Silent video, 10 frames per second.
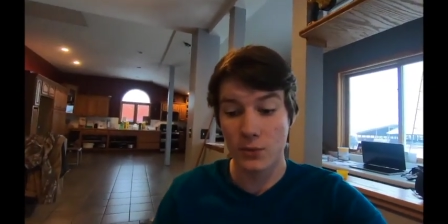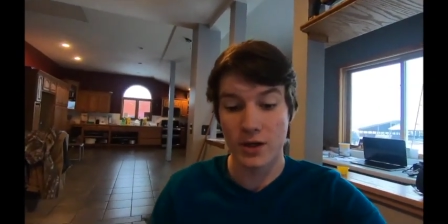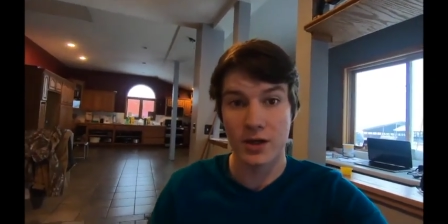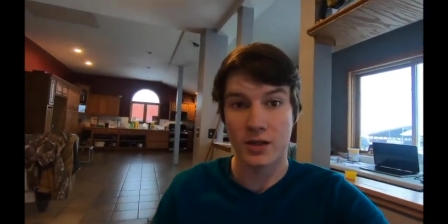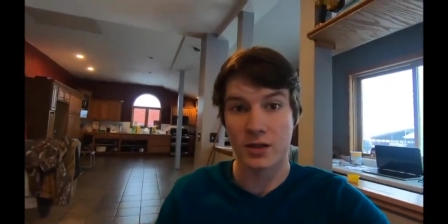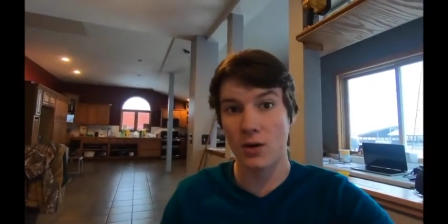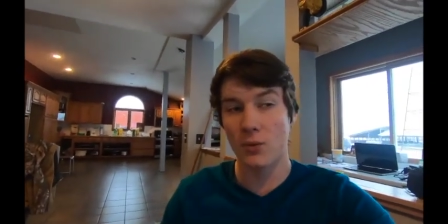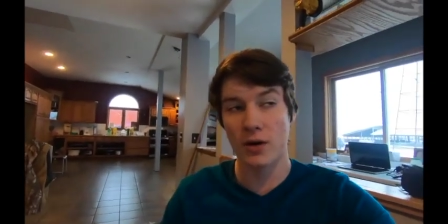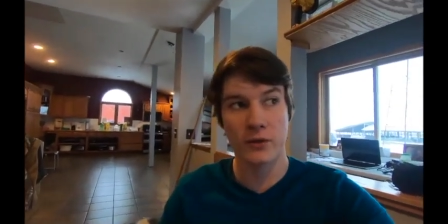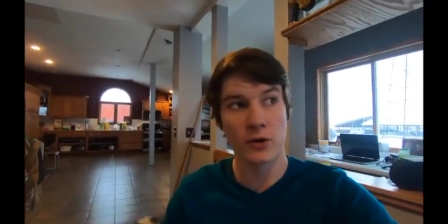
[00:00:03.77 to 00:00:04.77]
with
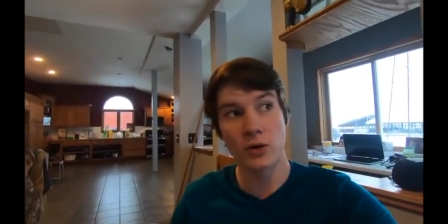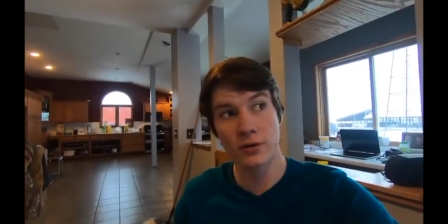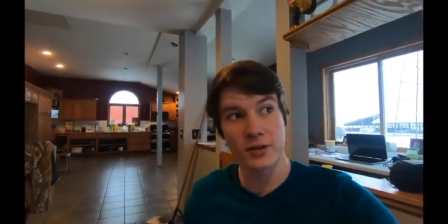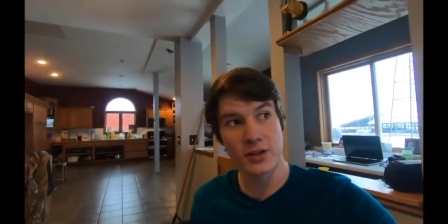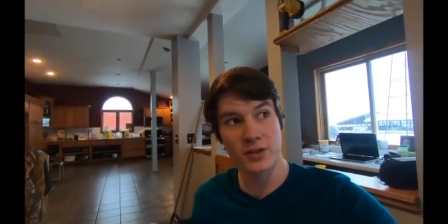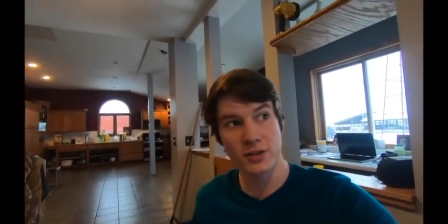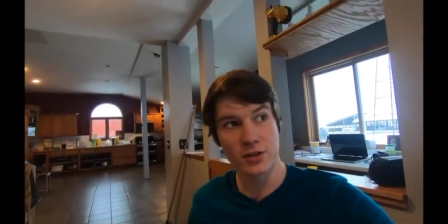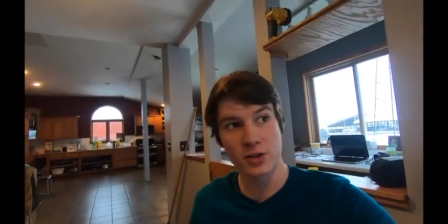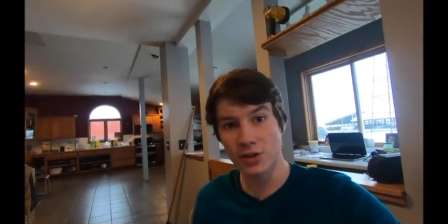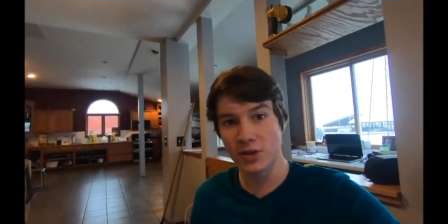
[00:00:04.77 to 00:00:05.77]
one of our older sisters.